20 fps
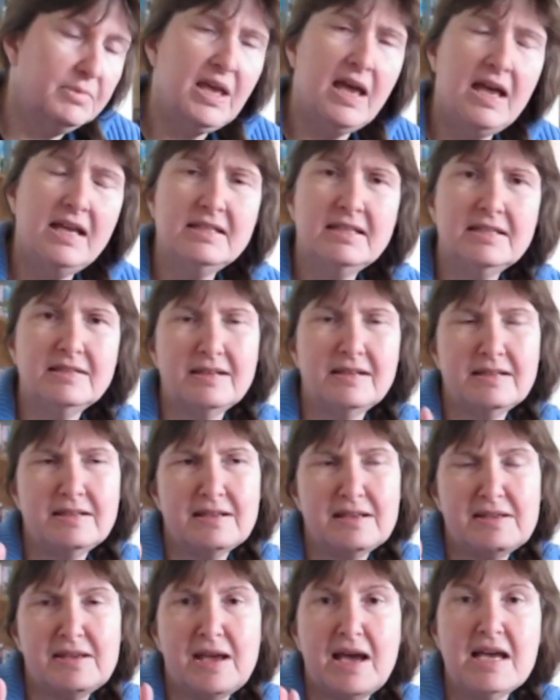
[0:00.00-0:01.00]
And
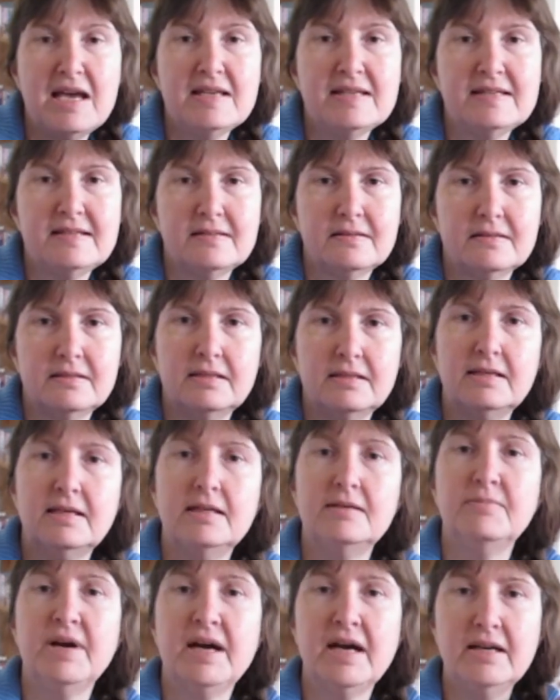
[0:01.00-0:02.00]
it has,
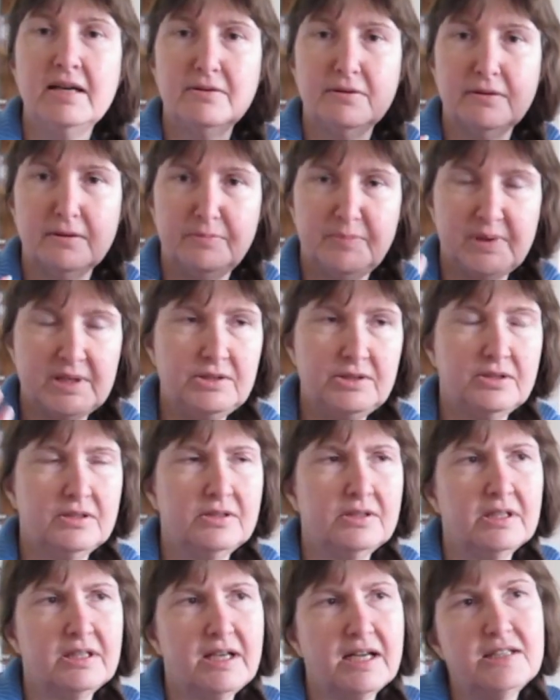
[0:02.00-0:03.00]
in my
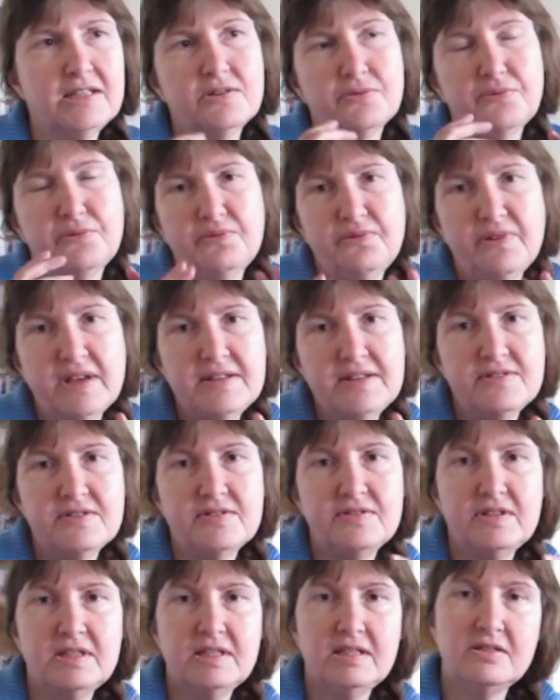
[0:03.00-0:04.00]
opinion, a kind of
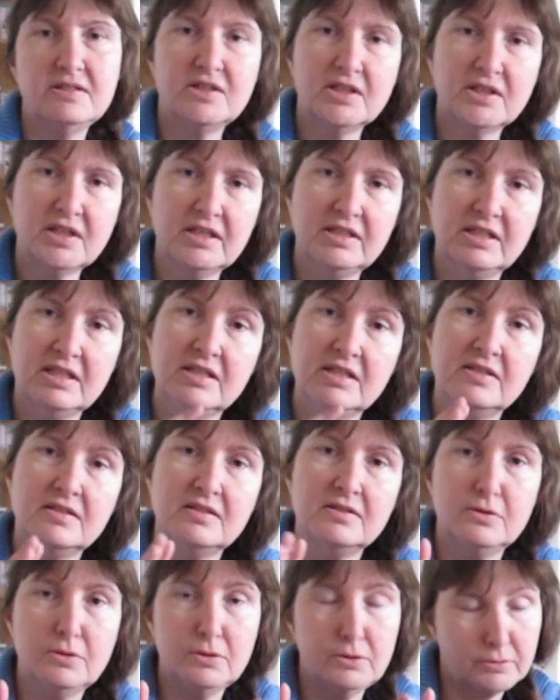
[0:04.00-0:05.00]
fantasy
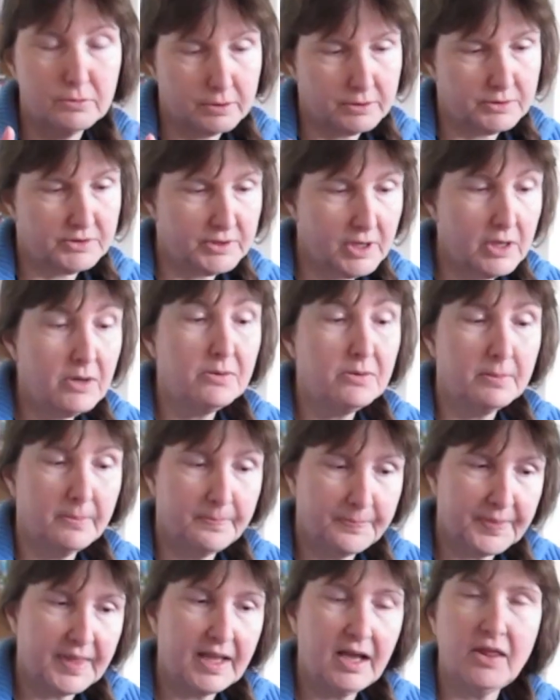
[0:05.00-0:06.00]
Chinese look. So
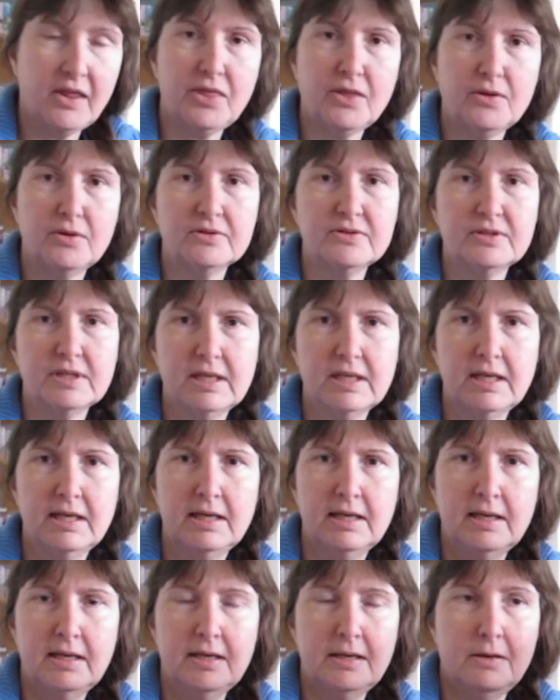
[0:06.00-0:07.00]
I thought
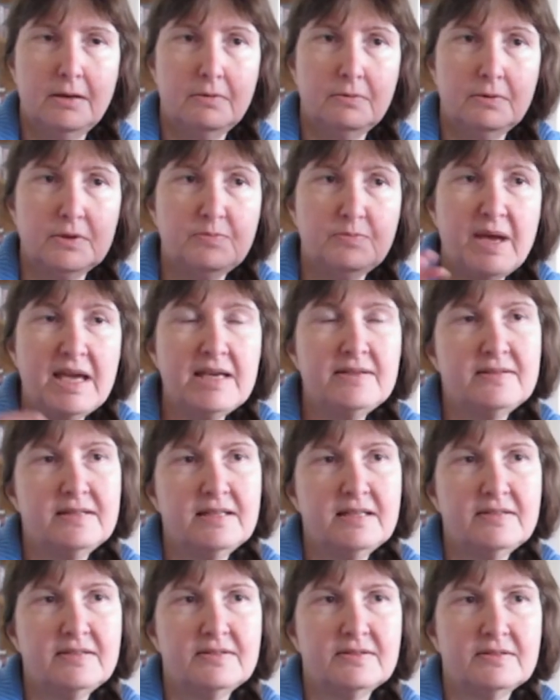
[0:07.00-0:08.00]
what makes
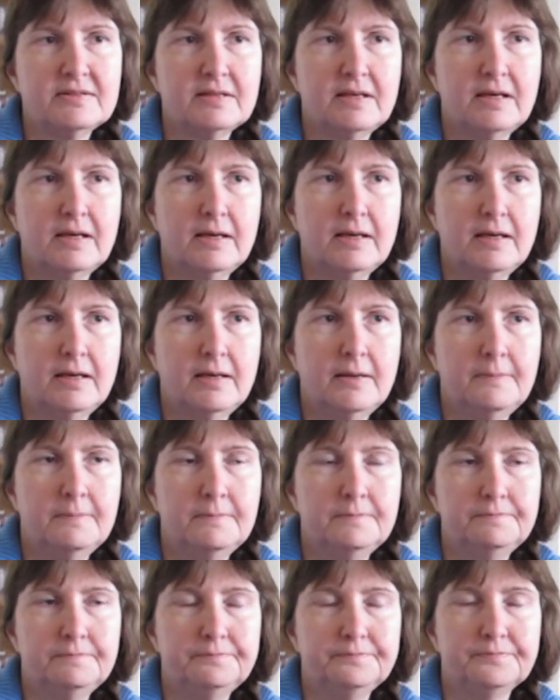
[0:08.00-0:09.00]
it
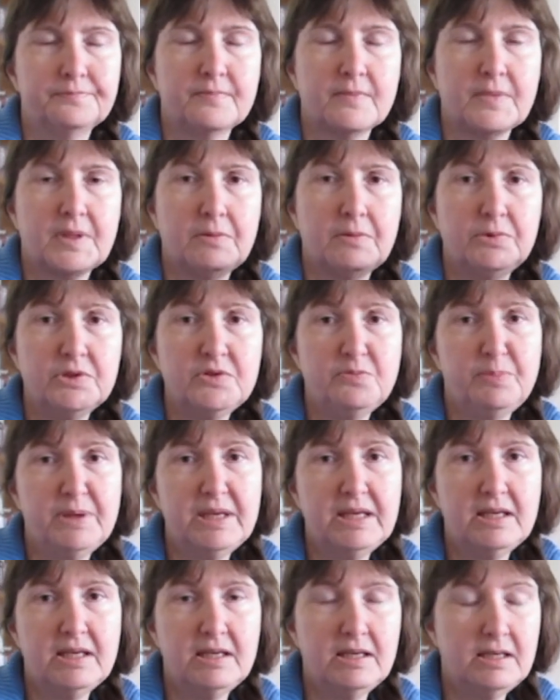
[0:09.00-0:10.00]
would
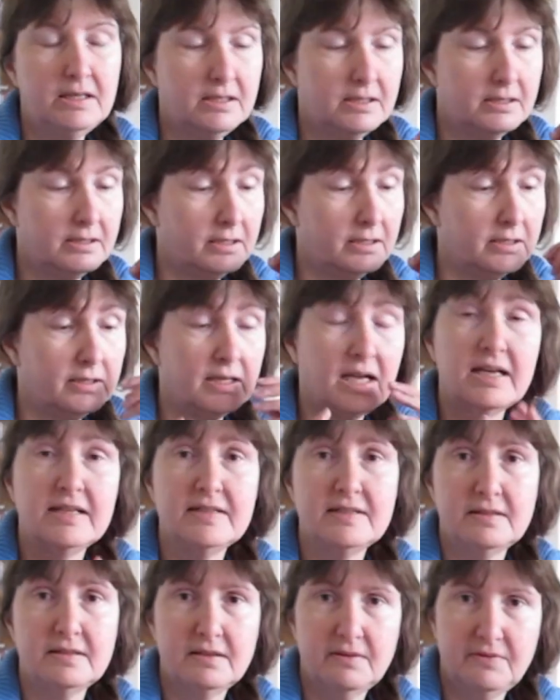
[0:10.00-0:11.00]
be a
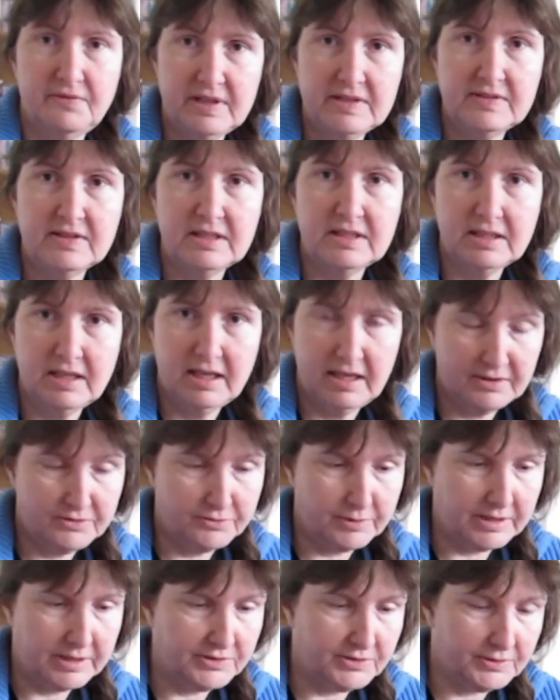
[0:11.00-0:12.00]
nice fitting
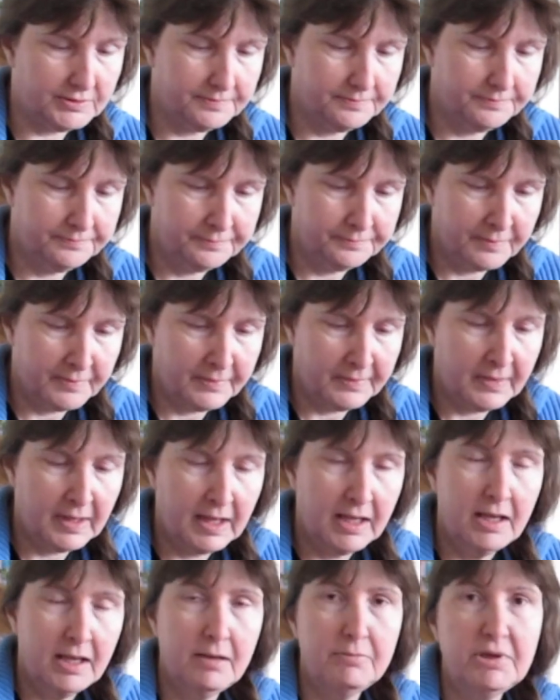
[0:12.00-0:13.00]
headdress.
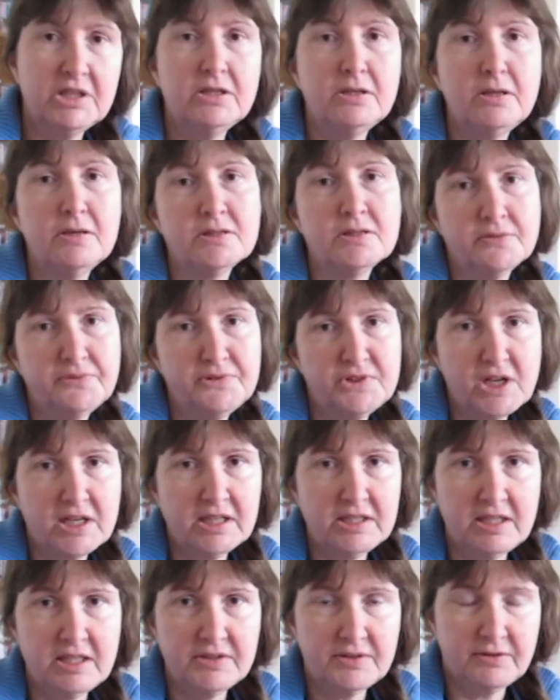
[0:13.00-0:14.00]
But a lot of
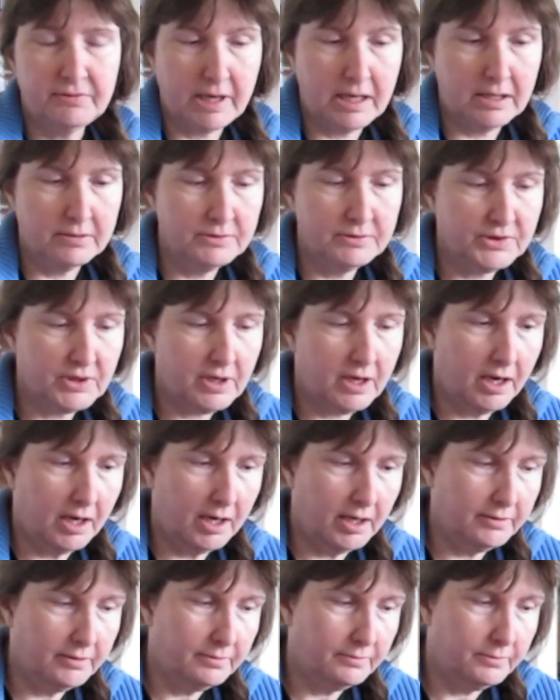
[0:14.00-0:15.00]
Chinese crowns
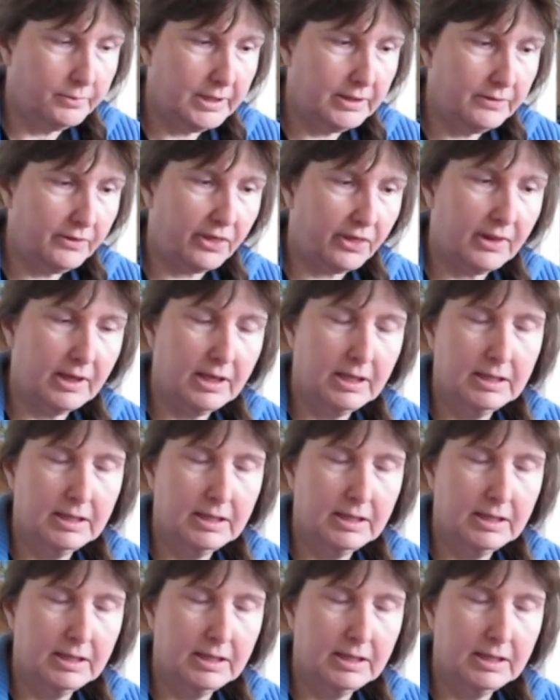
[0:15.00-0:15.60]
are with